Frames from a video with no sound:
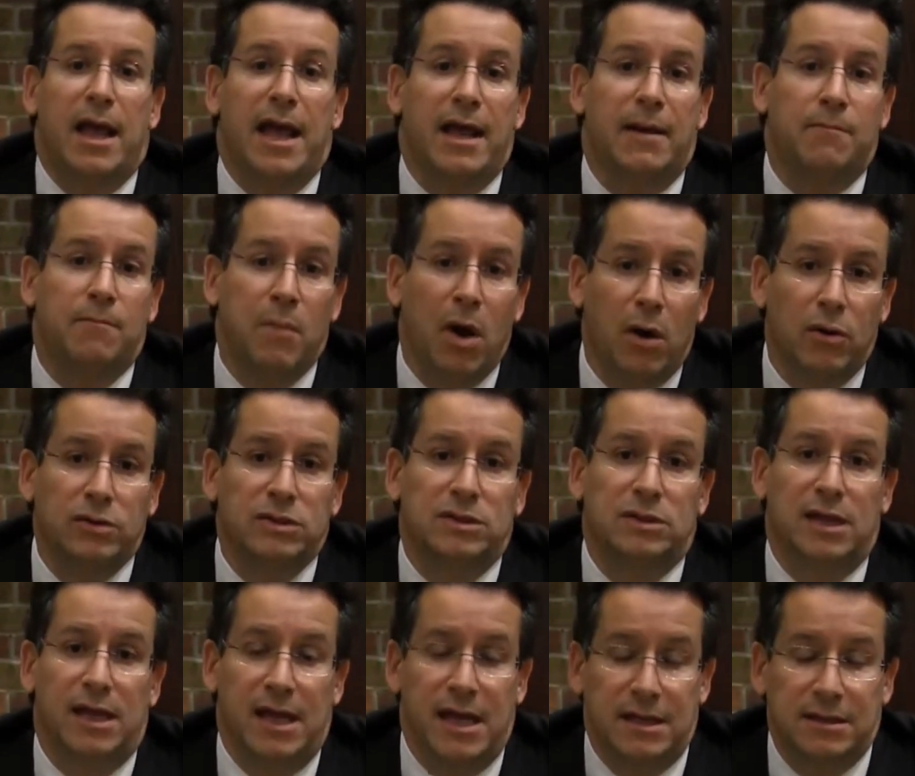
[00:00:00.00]
In
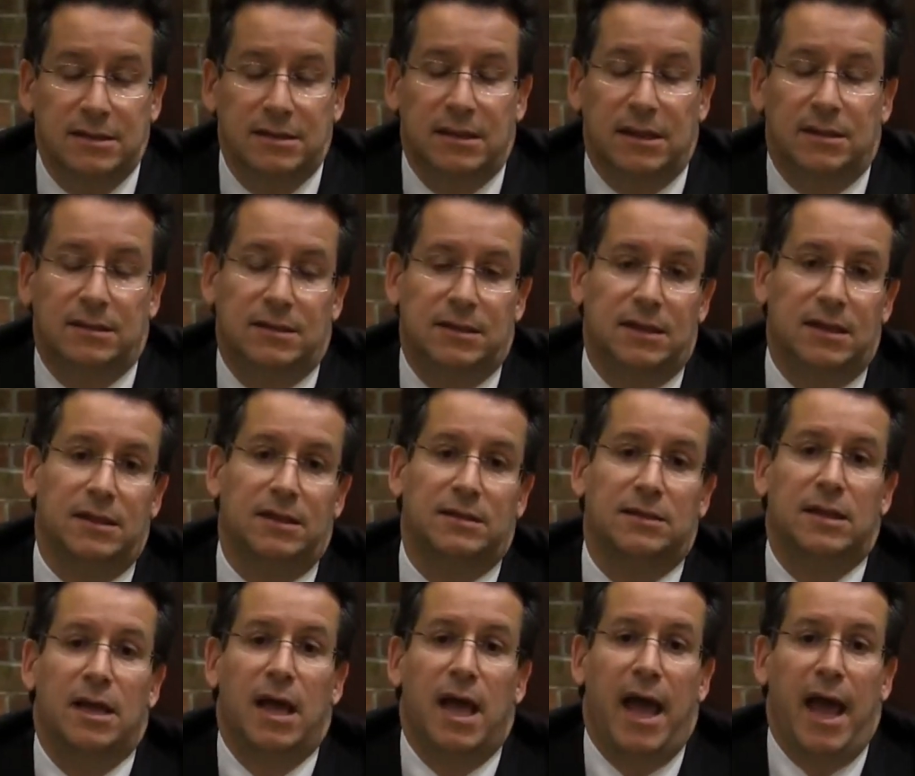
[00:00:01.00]
most
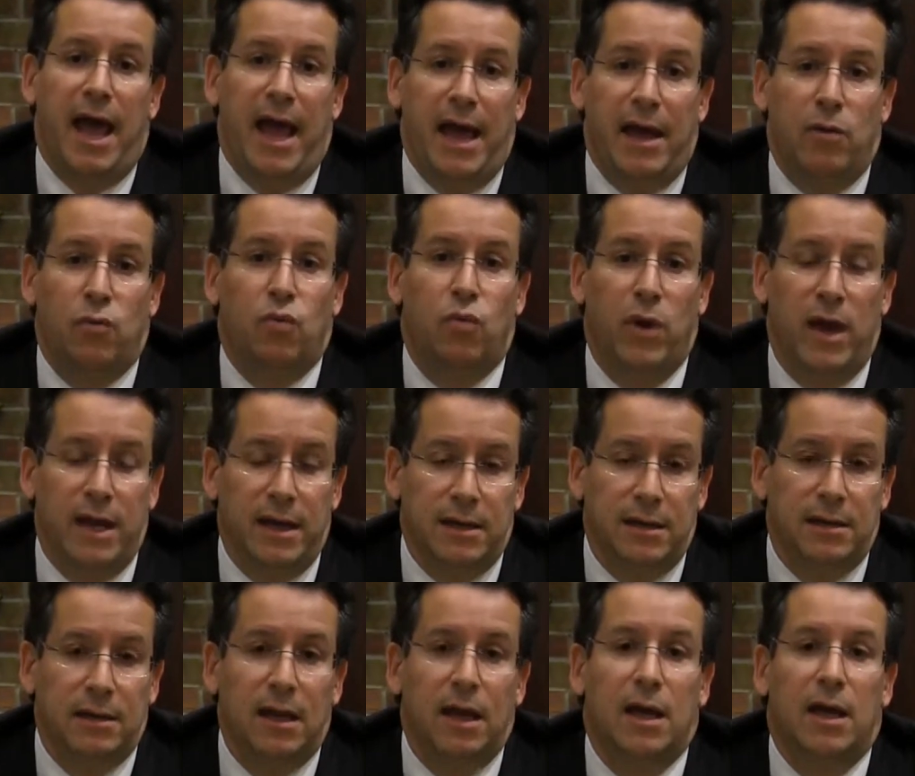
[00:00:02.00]
instances, a
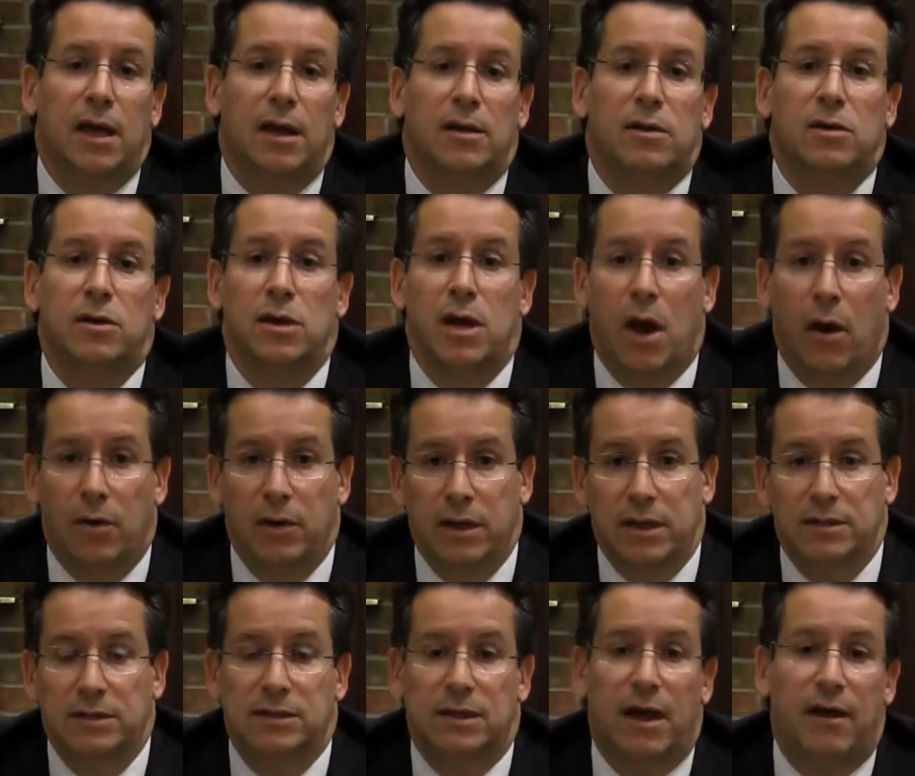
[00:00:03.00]
written
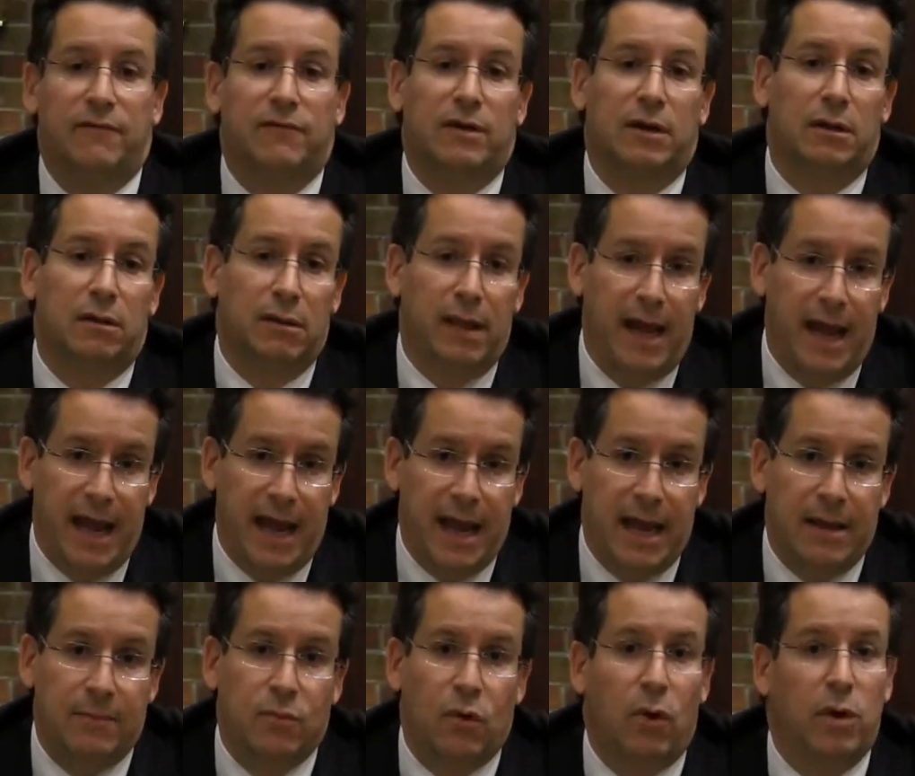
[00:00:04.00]
notice of
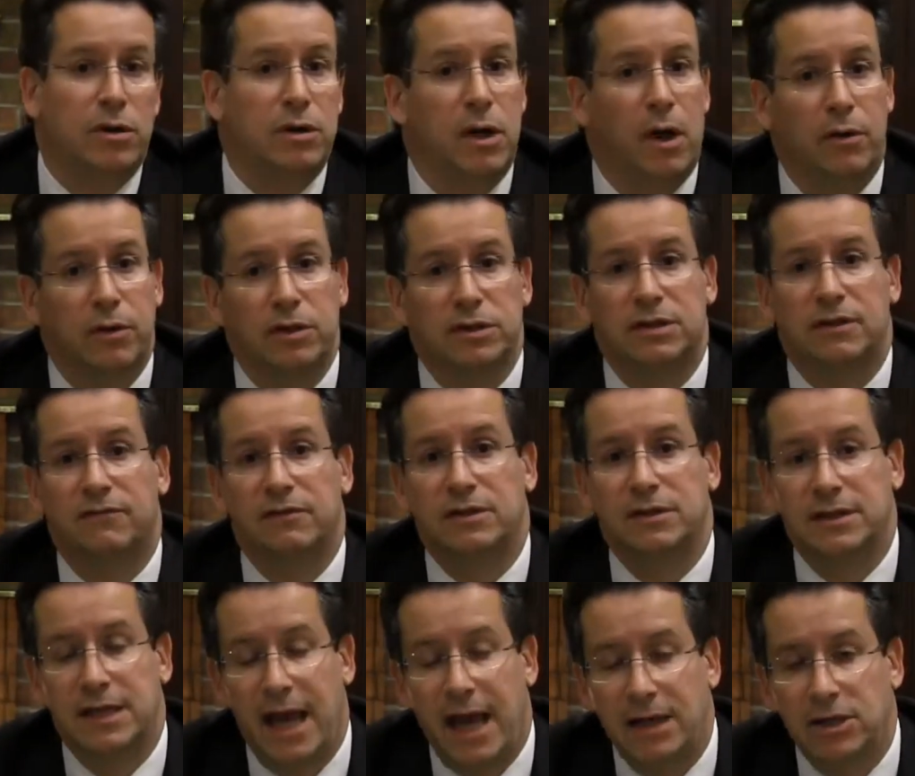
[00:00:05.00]
claim or notice of
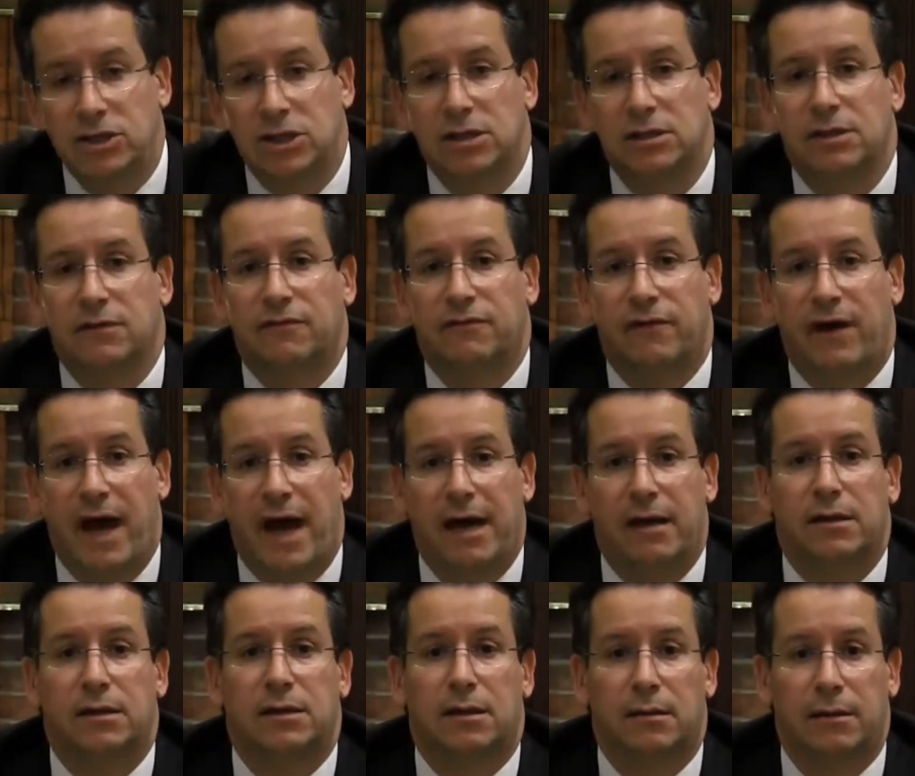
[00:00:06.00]
intention to
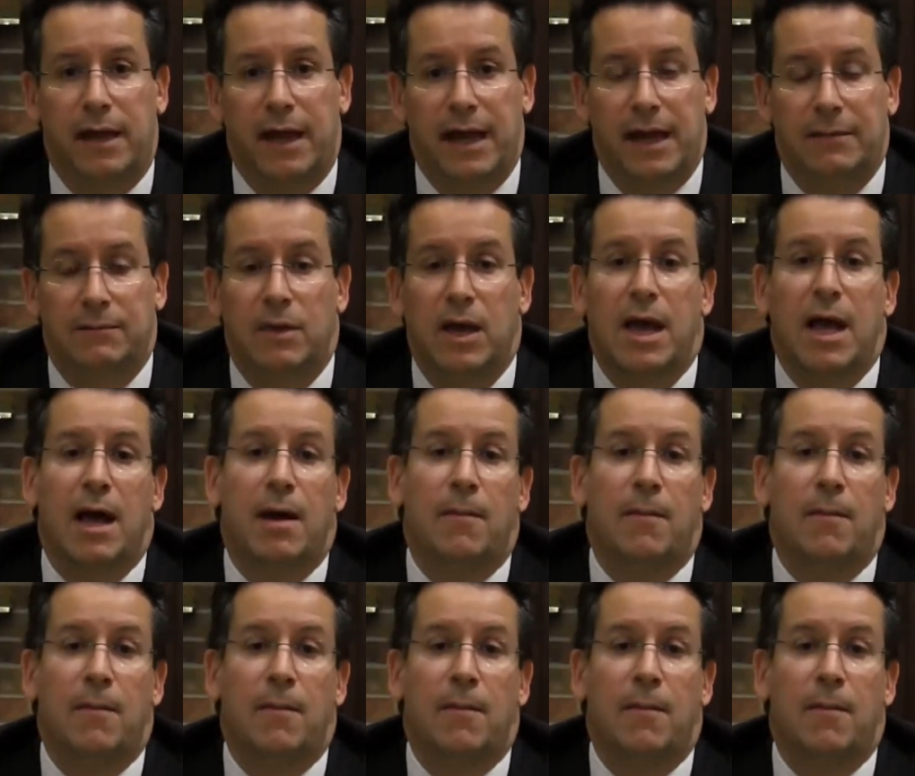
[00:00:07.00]
file a claim